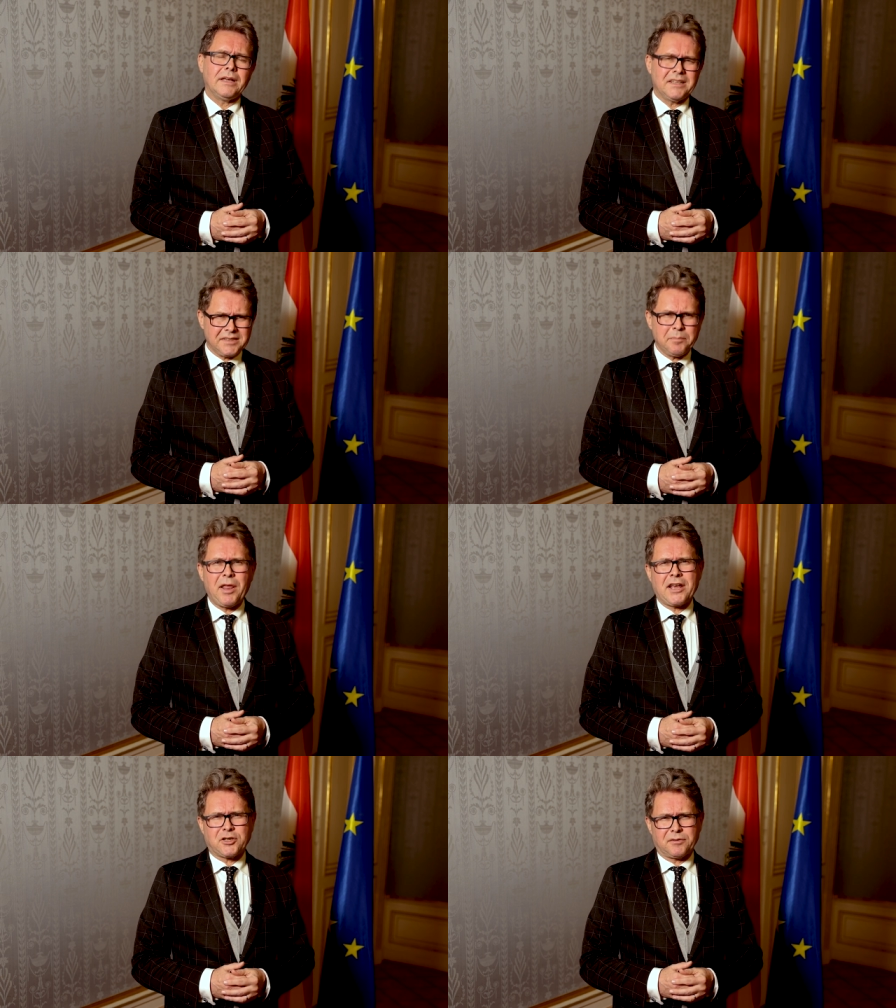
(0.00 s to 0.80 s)
It is a
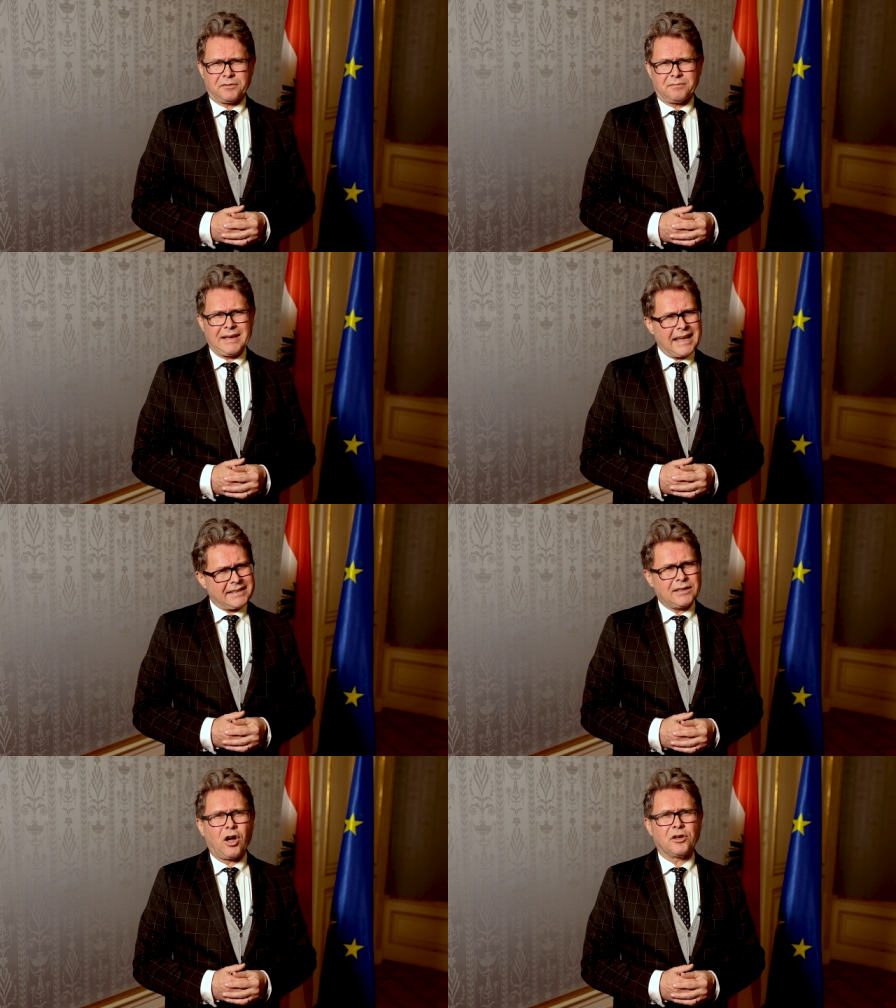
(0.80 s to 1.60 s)
pleasure
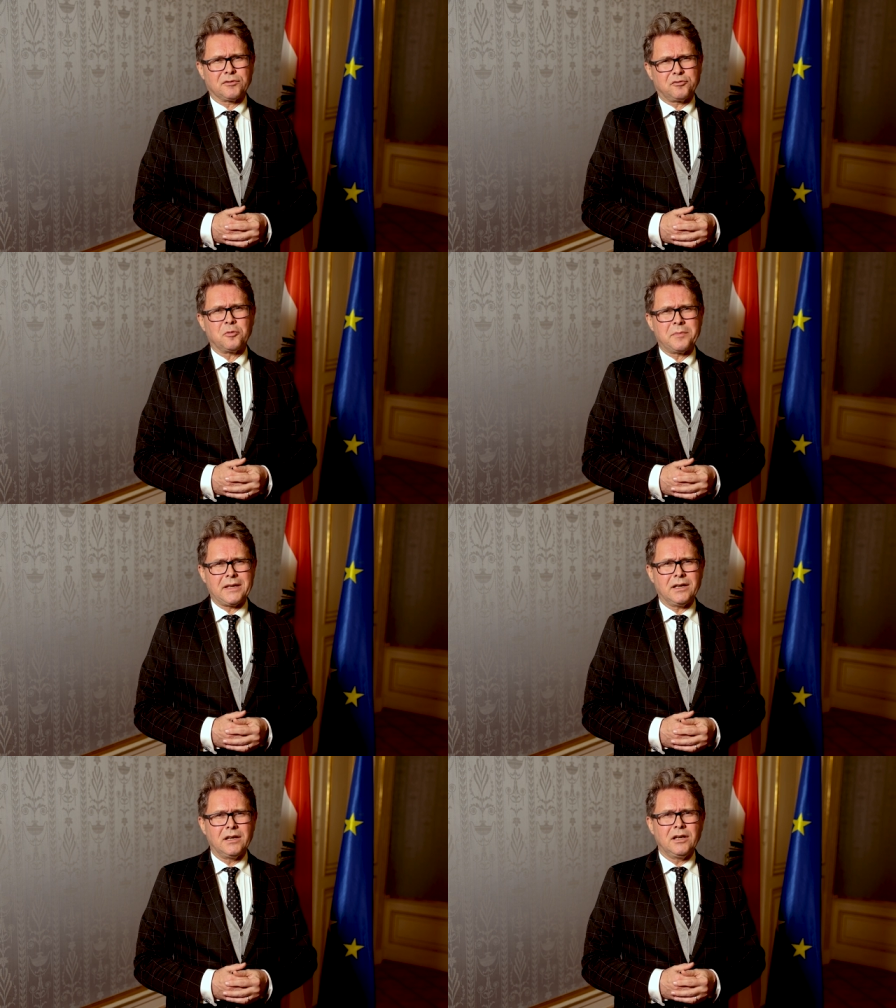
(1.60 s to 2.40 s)
and an honor for me